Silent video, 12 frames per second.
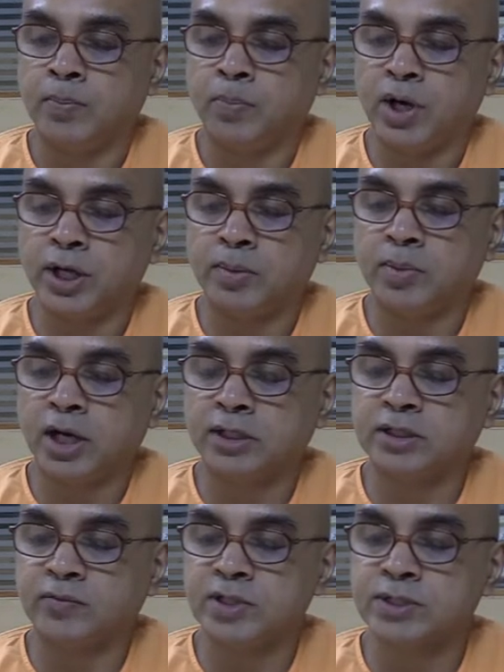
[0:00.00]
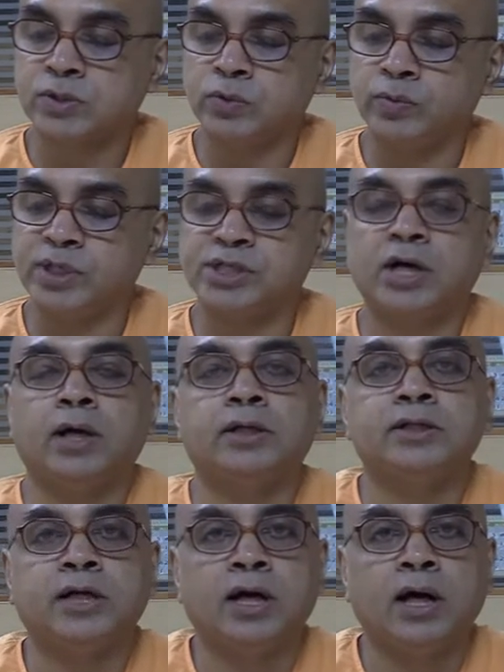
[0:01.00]
Paramartha vastu
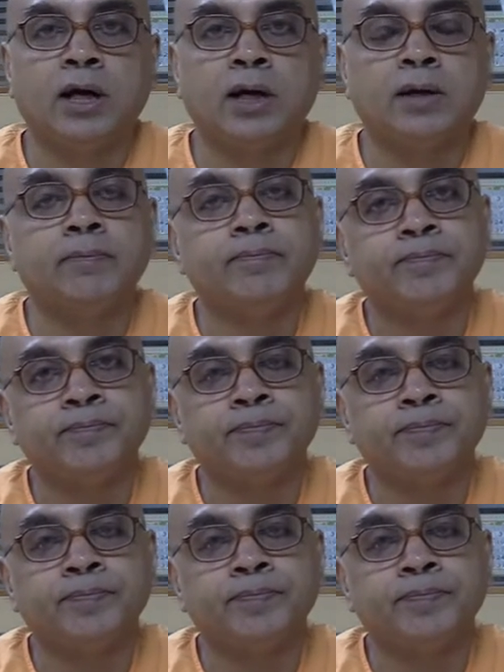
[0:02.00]
vijanadaha.